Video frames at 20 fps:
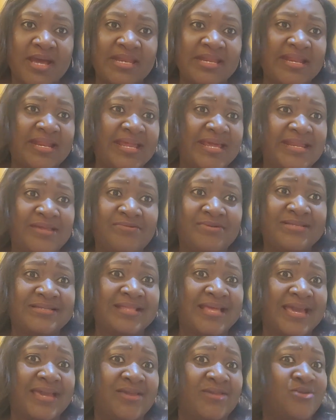And the lady
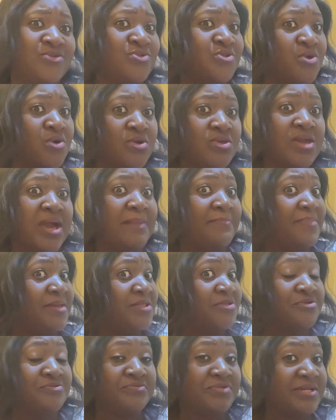was like, "You are
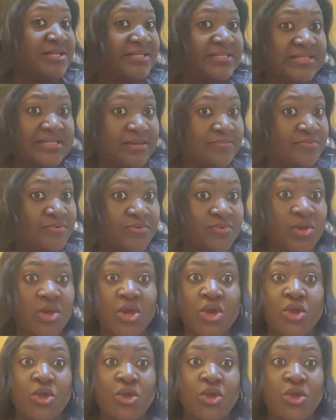being unreasonable.